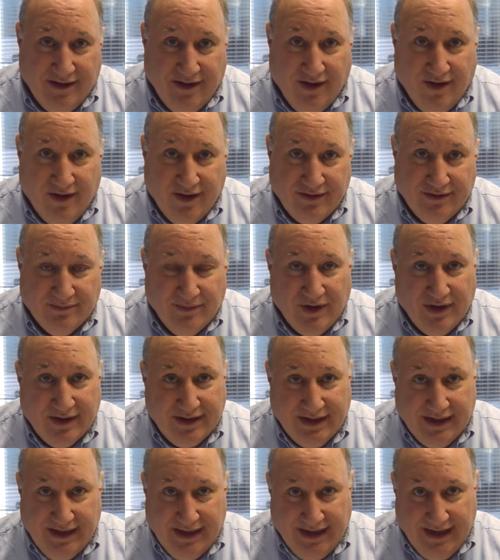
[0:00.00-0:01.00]
on the
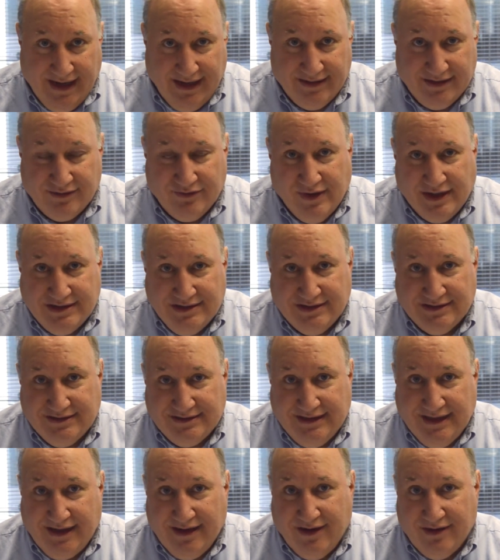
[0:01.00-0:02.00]
market, and the
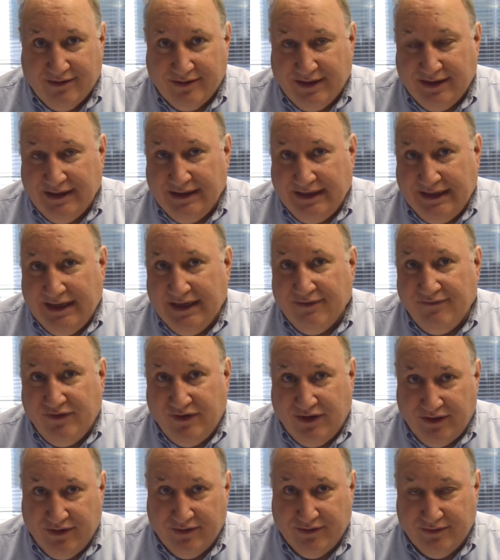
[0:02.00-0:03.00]
questions that I'll give
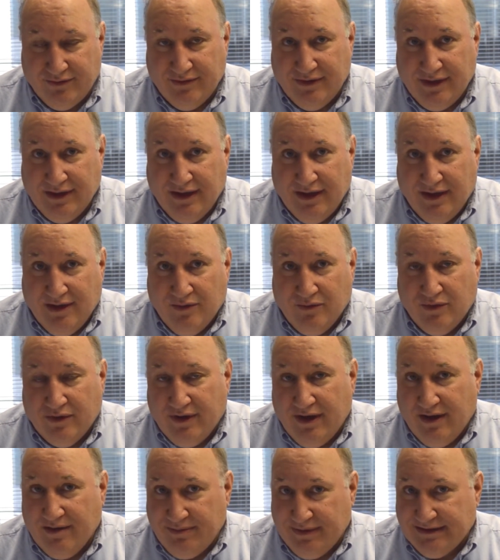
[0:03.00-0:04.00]
you will
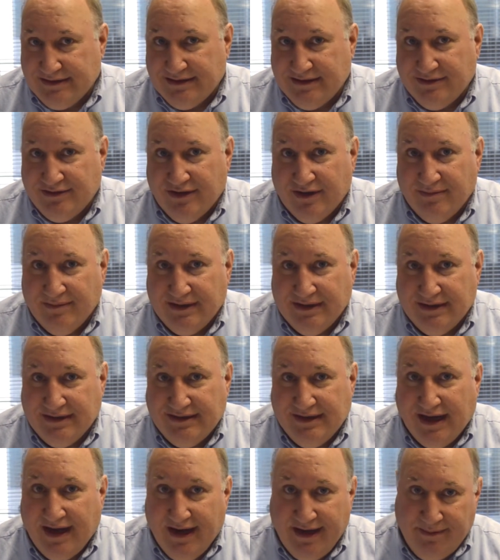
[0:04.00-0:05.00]
help us determine the
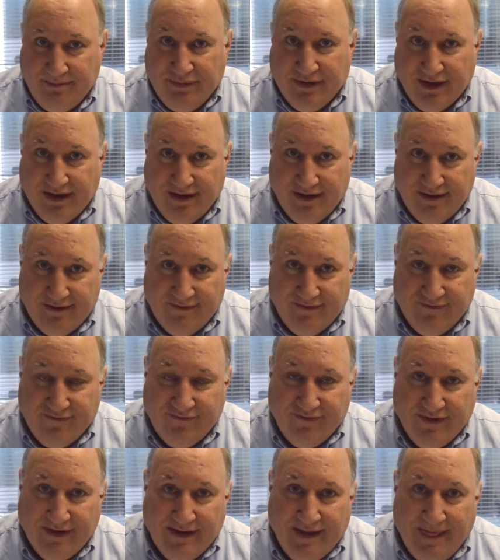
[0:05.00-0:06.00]
type
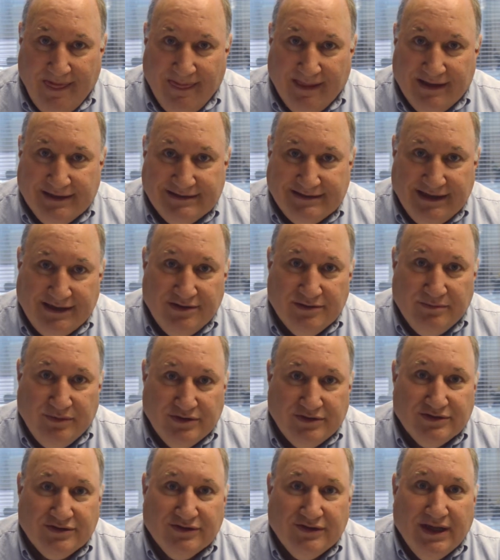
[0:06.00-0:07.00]
of signal
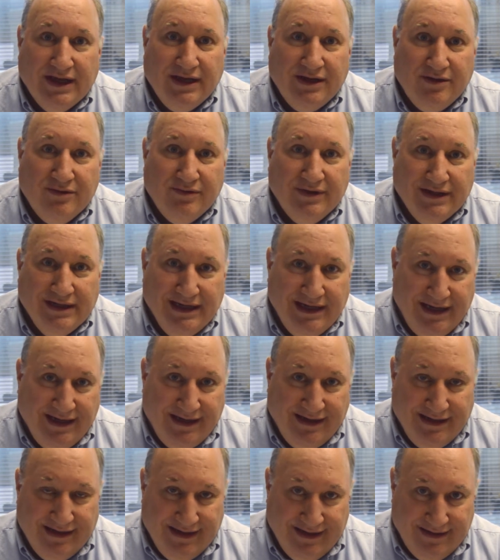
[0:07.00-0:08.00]
booster that you would
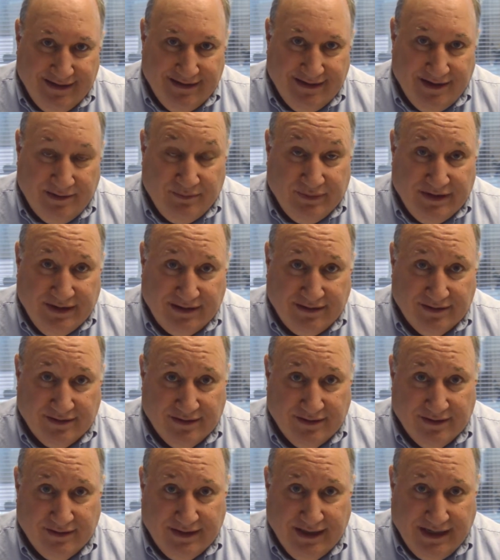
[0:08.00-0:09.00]
need in their
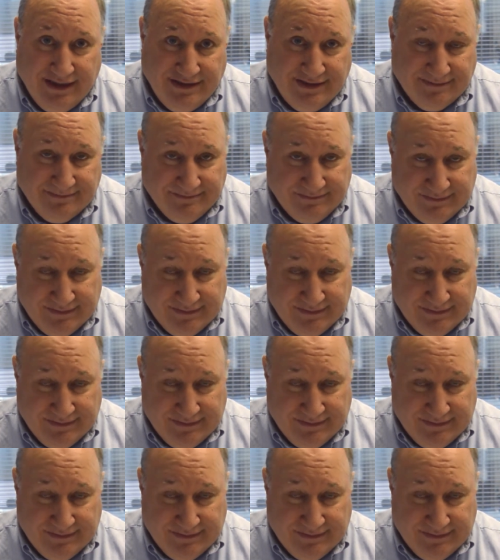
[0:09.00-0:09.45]
particular location.